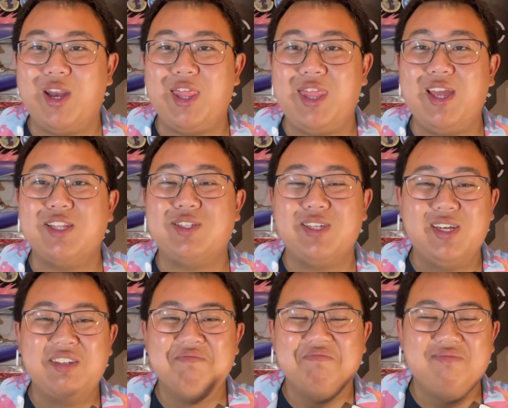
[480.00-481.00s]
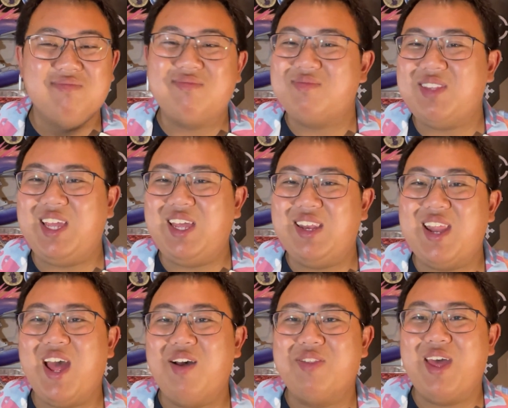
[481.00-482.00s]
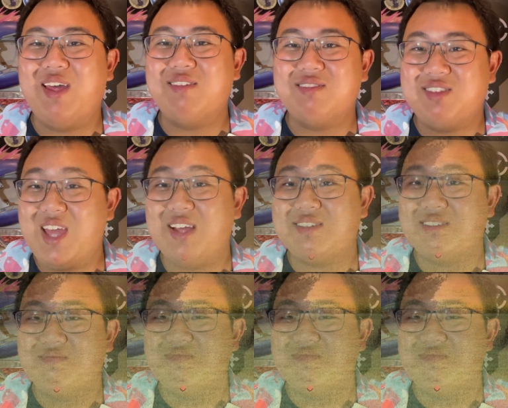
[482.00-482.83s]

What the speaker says: and I think it's neat now that yes,